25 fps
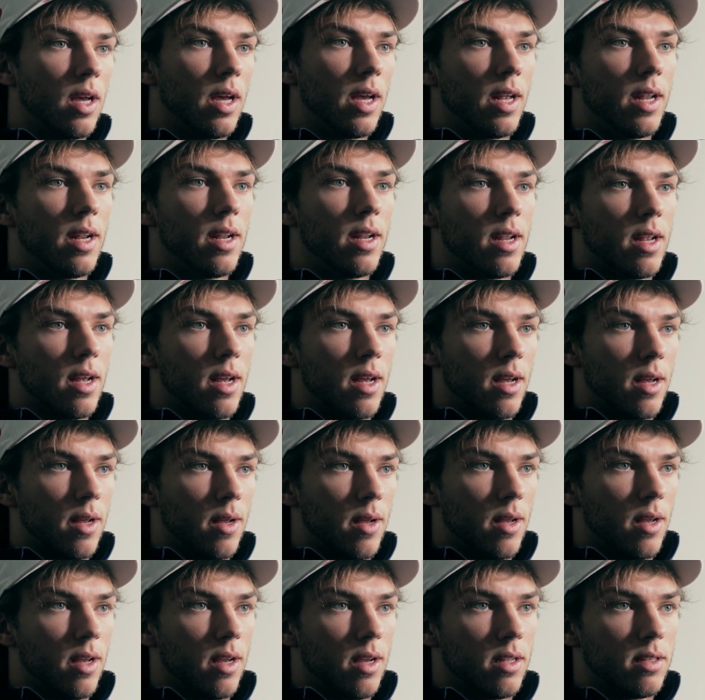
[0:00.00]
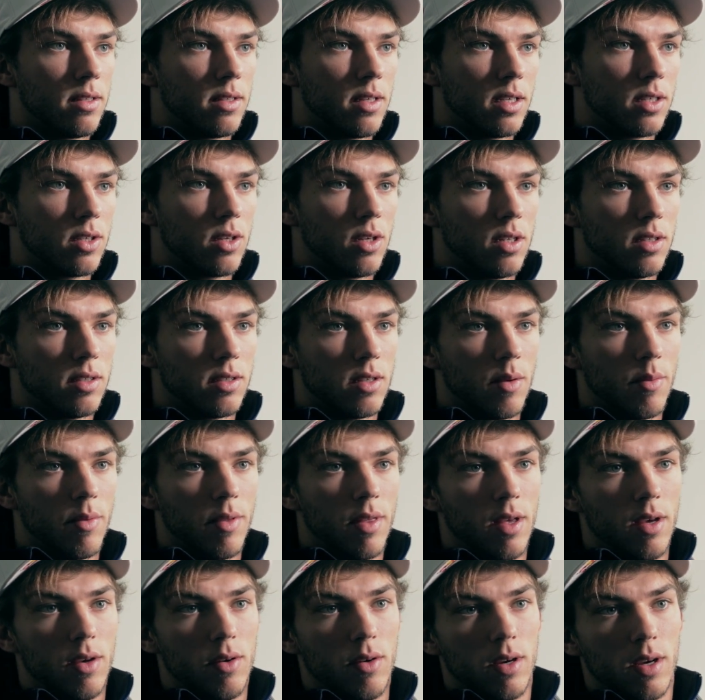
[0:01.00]
and it's actually
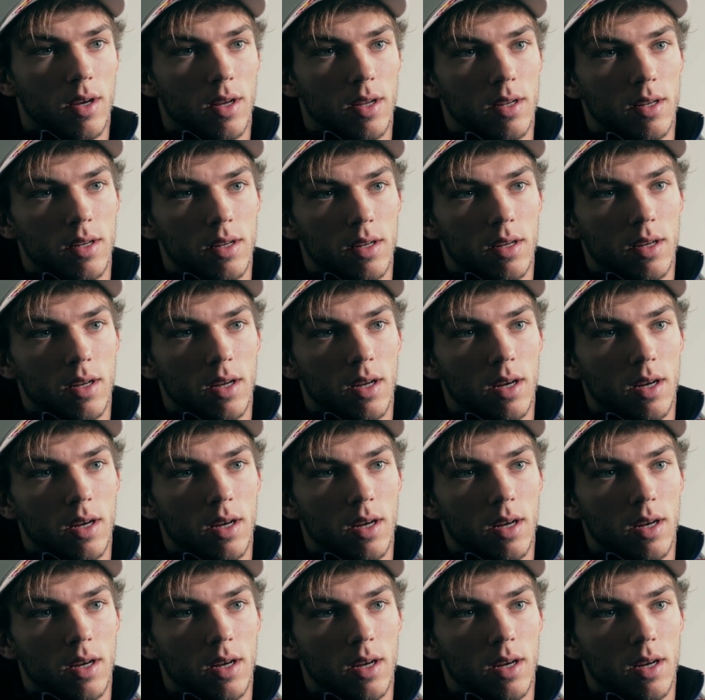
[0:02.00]
something you can